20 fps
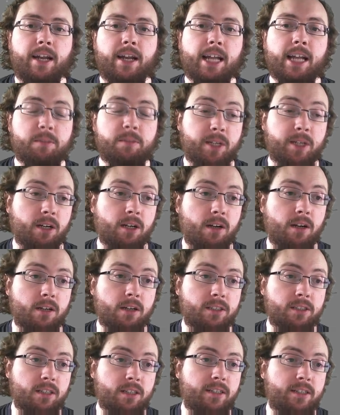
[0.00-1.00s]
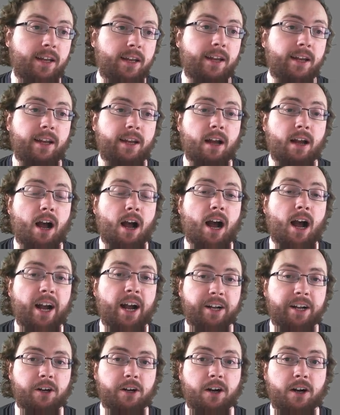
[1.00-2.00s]
it's because they
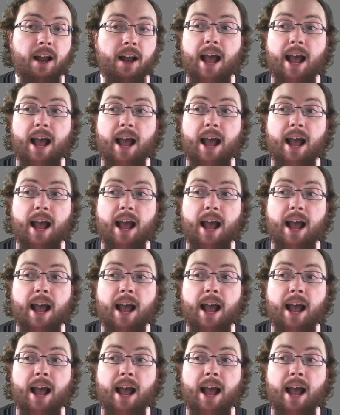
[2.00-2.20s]
either